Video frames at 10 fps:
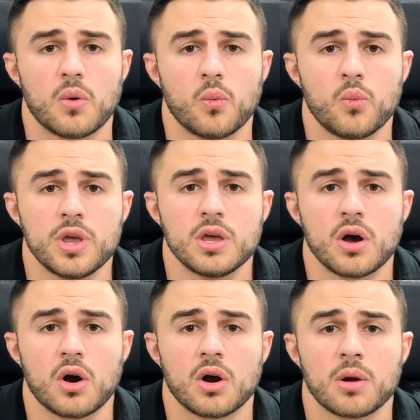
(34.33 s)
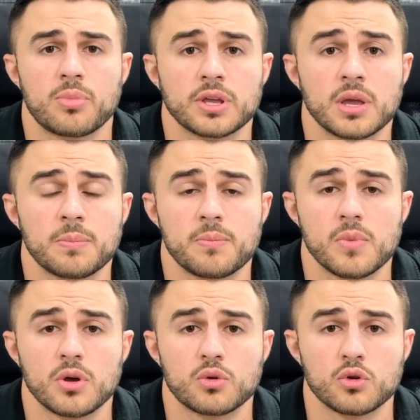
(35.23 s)
we are bringing
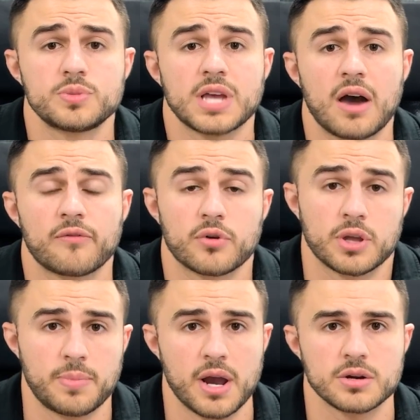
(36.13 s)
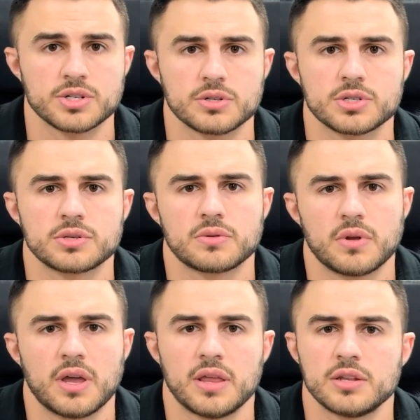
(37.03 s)
groups out for comparisons,
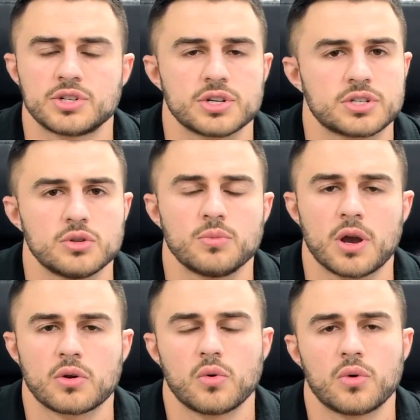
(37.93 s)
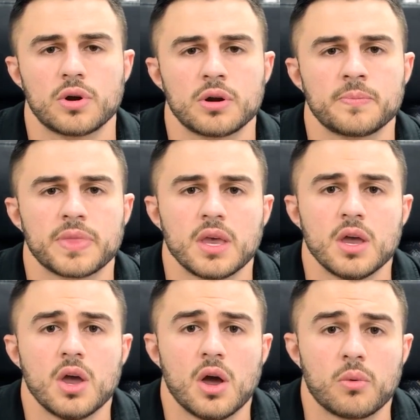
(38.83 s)
and it's just in numerical order.
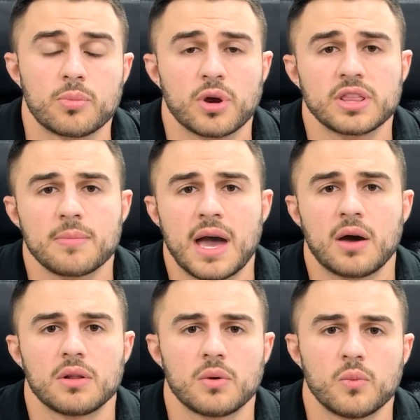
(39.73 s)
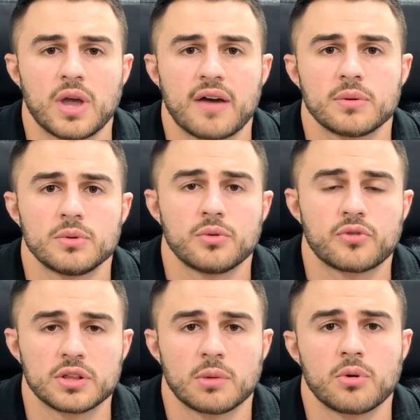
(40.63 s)
We bring them out, we have them do
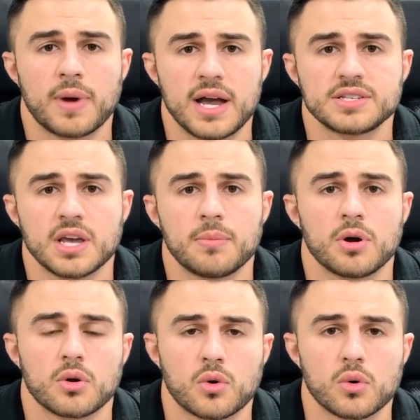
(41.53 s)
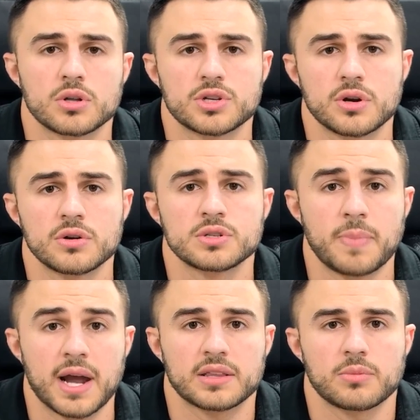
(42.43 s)
front double bicep, quarter turns,
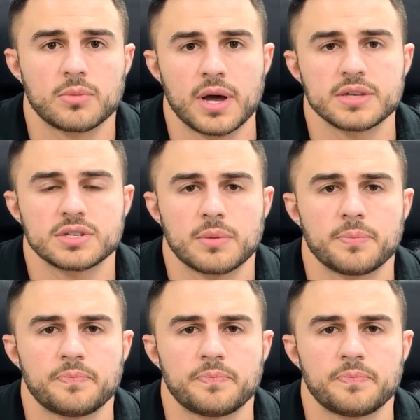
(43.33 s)
back double bicep.